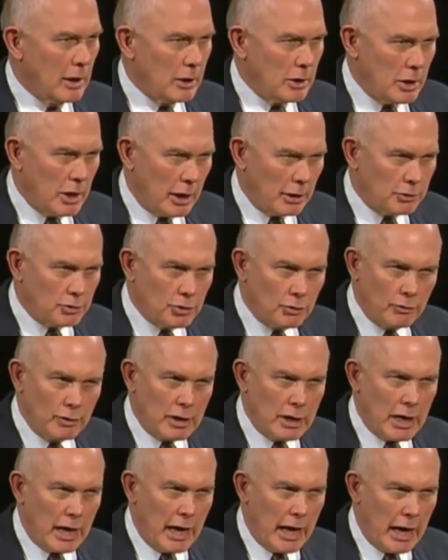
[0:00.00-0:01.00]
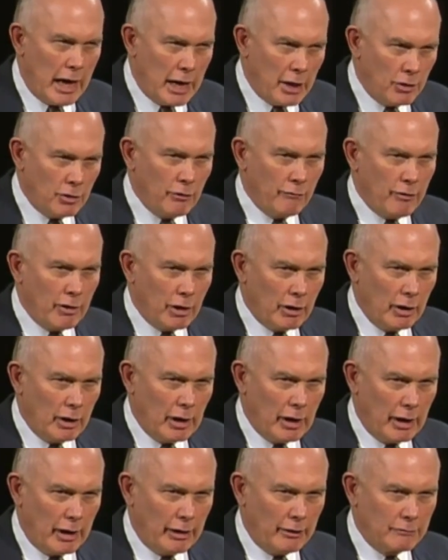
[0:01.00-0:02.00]
Yet to the end of their
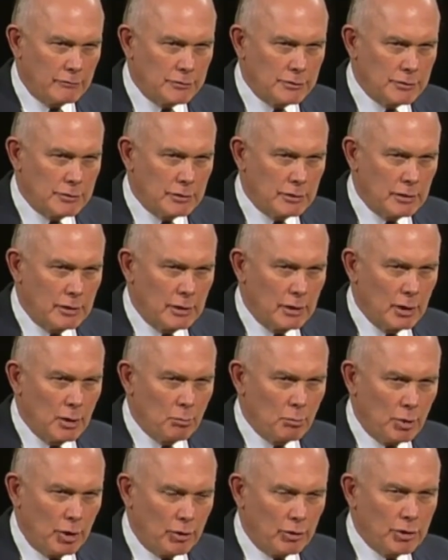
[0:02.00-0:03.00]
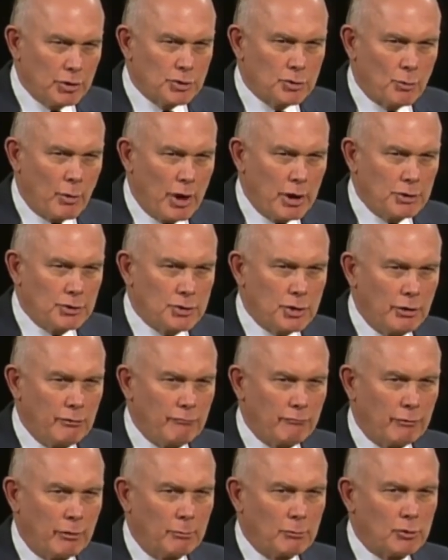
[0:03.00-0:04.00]
lives, periods
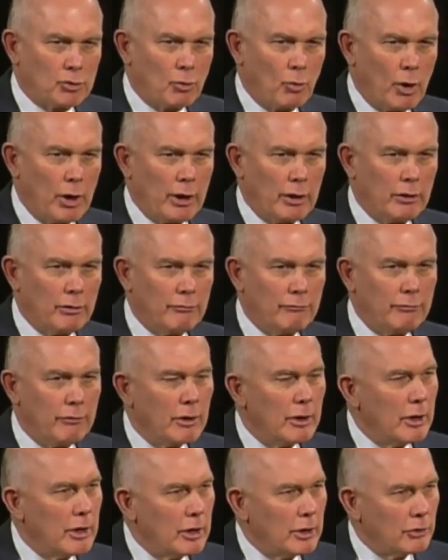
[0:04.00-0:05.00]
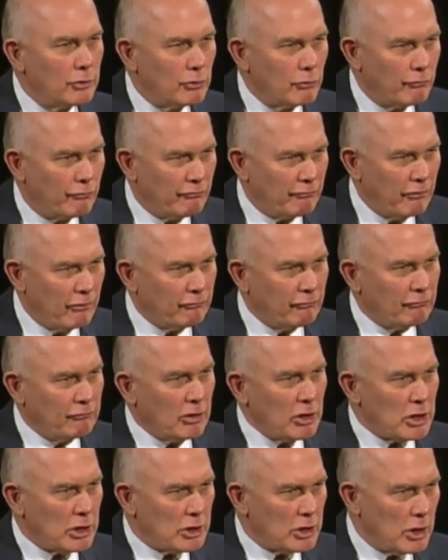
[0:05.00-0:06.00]
ranging from twelve to
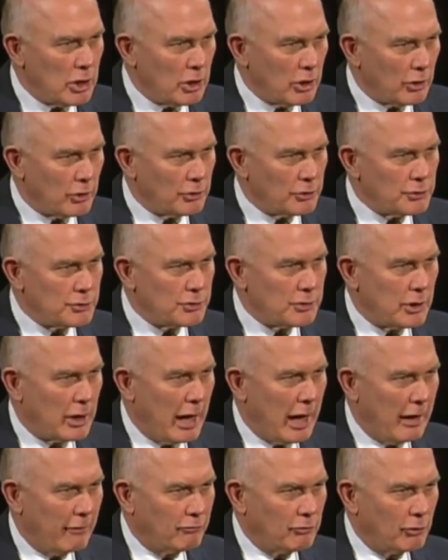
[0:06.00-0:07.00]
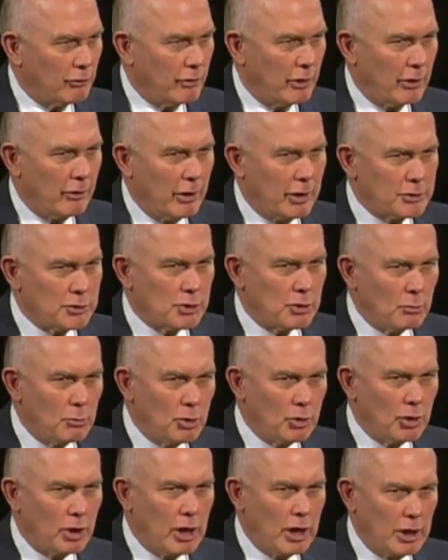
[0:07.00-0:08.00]
fifty years after their
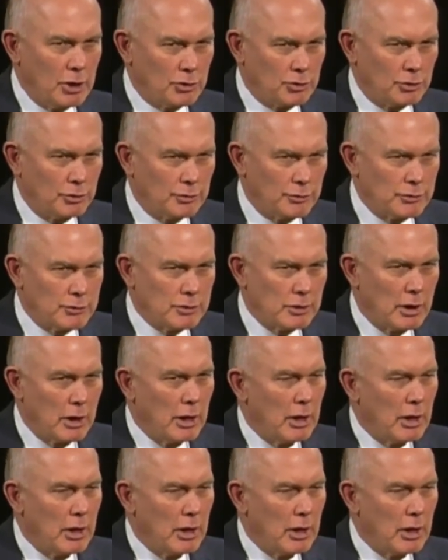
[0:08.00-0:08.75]
excommunications,